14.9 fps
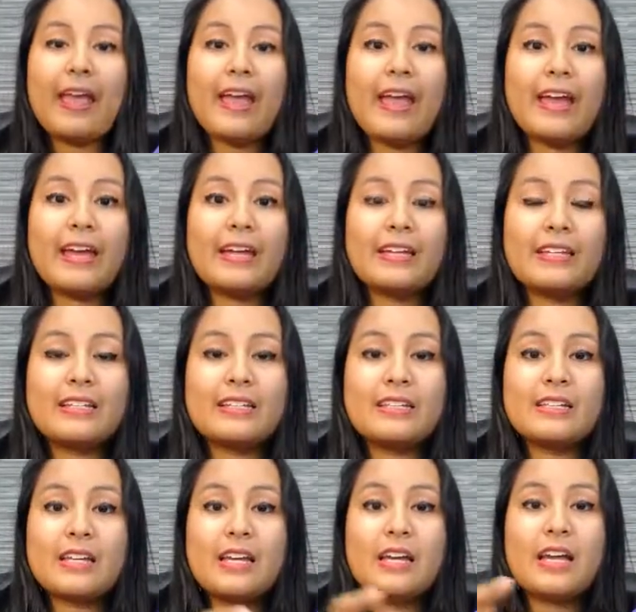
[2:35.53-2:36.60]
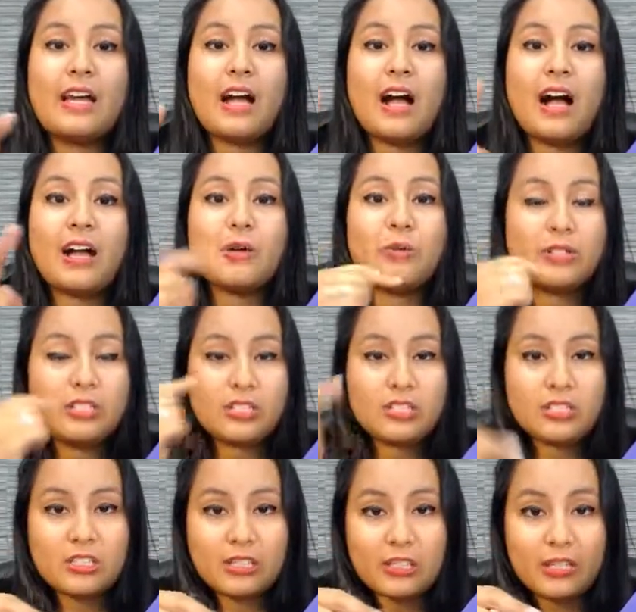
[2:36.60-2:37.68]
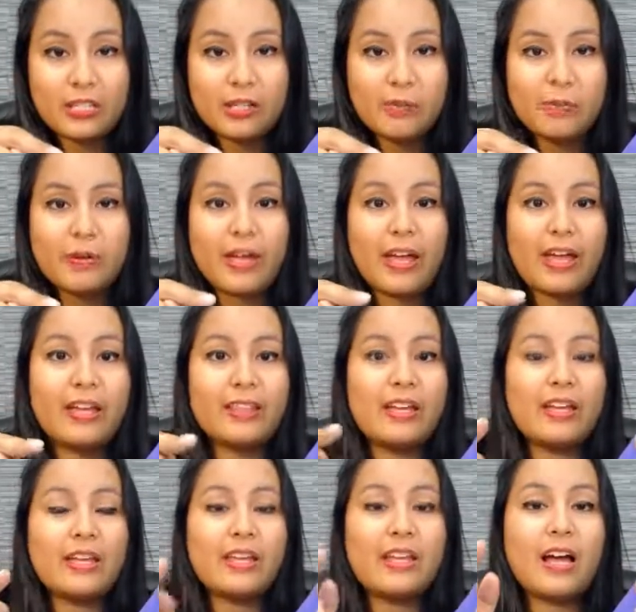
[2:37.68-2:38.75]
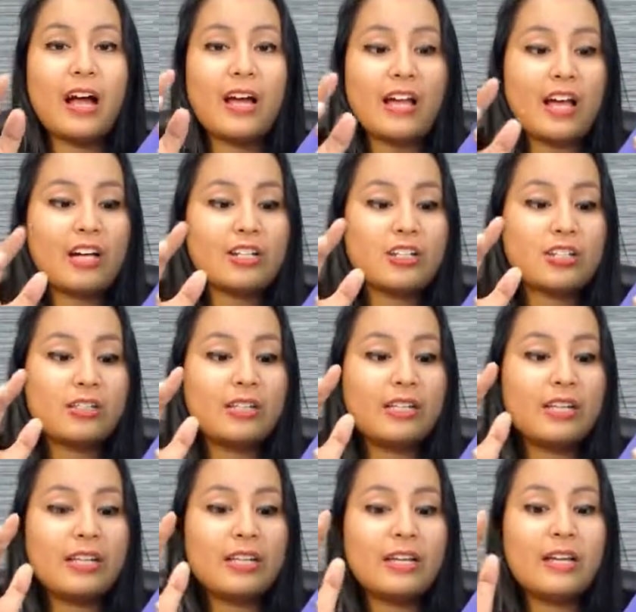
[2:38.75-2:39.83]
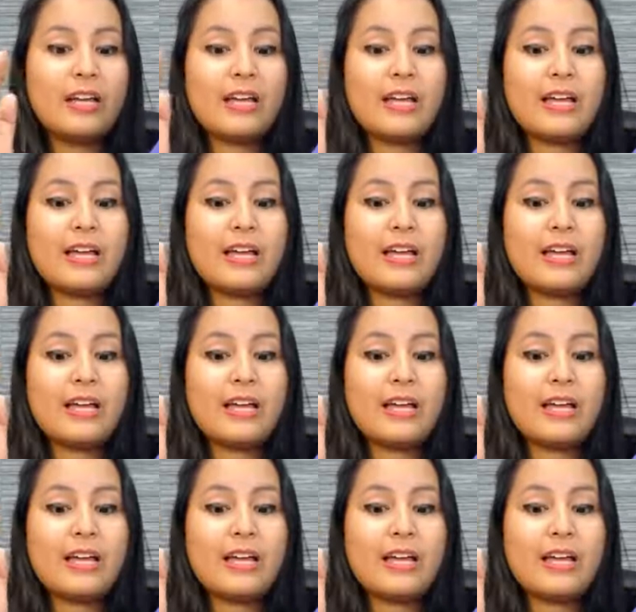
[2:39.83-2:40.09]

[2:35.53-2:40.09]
and I went to sleep and then I actually